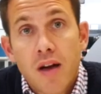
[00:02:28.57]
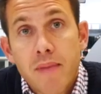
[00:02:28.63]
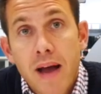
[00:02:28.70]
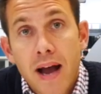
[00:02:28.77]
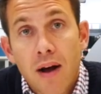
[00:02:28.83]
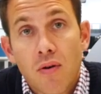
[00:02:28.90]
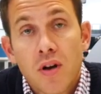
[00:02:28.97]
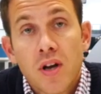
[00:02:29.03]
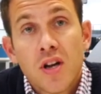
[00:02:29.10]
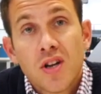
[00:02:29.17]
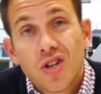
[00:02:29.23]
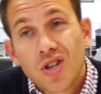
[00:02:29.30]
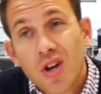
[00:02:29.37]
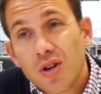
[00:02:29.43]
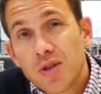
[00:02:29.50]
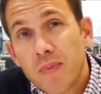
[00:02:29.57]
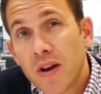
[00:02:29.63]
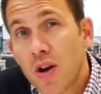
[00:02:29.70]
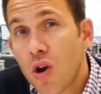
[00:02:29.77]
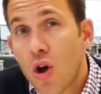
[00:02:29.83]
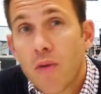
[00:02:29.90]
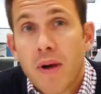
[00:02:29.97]
them out. Just don't spend
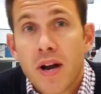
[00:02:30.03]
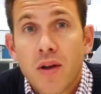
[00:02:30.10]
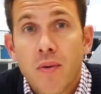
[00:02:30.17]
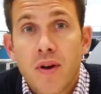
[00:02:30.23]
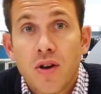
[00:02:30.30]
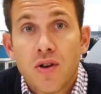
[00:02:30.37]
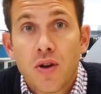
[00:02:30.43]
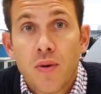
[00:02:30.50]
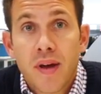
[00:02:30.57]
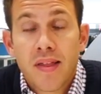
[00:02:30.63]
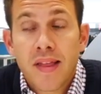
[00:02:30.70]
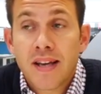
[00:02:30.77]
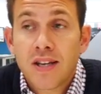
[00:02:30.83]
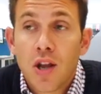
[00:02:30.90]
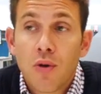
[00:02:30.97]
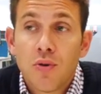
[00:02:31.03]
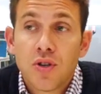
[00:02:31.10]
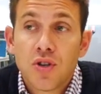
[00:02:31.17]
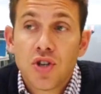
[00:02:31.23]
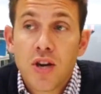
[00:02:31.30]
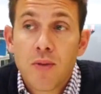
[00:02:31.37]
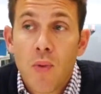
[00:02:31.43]
a lot of money when you do it. There's loads of
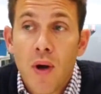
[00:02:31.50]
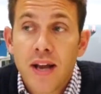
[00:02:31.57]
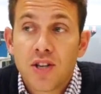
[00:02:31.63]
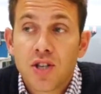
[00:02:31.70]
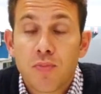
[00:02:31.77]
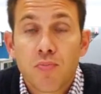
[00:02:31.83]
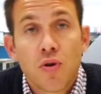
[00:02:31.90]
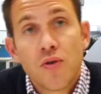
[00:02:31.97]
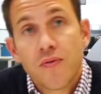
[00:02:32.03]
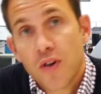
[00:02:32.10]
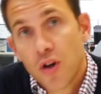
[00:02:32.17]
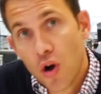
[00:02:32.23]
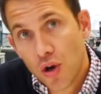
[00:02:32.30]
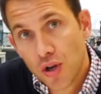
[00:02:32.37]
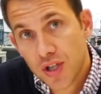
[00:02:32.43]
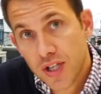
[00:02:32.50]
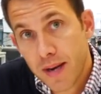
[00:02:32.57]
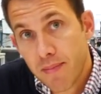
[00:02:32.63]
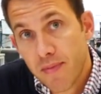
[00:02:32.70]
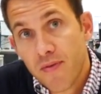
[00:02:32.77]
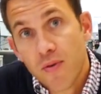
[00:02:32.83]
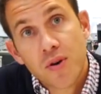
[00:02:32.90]
cheap ways to prove the concept
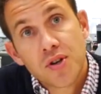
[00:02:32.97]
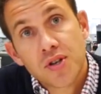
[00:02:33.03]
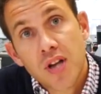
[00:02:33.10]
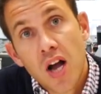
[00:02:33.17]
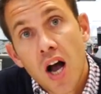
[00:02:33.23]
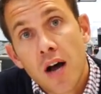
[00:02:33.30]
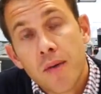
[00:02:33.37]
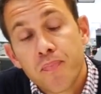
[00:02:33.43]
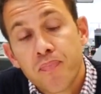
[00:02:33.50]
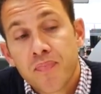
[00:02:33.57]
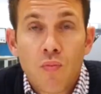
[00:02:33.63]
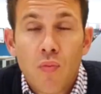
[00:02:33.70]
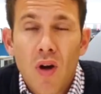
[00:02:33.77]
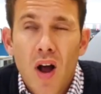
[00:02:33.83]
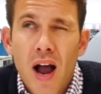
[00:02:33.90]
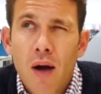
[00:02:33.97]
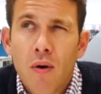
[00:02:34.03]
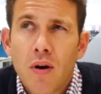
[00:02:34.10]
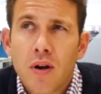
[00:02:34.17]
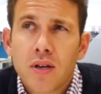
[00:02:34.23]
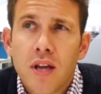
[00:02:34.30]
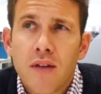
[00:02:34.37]
before you start. How
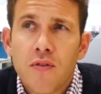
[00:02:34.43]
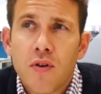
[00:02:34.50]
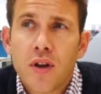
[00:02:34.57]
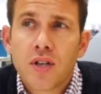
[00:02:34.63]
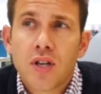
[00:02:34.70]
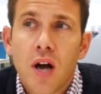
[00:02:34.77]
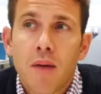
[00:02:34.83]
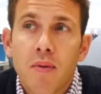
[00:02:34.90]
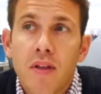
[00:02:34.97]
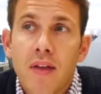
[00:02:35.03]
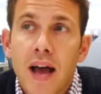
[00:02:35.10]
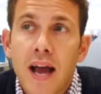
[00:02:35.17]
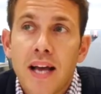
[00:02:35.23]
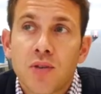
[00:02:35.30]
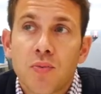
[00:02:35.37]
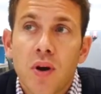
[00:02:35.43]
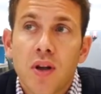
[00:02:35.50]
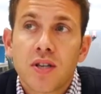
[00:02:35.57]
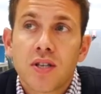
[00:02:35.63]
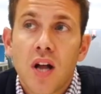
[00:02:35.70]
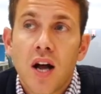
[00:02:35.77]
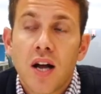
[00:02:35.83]
I'd give you an example of that is, when I
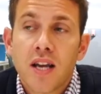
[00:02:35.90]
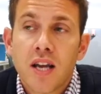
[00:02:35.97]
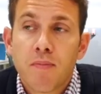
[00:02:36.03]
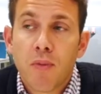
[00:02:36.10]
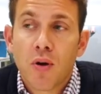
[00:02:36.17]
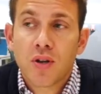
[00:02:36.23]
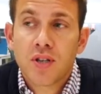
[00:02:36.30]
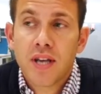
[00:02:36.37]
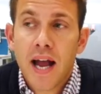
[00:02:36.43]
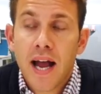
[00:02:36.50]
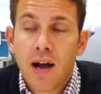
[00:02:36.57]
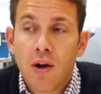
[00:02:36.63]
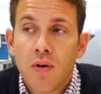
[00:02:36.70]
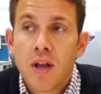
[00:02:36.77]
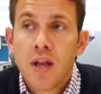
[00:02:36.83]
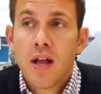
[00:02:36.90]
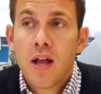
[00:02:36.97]
started EPOS Now,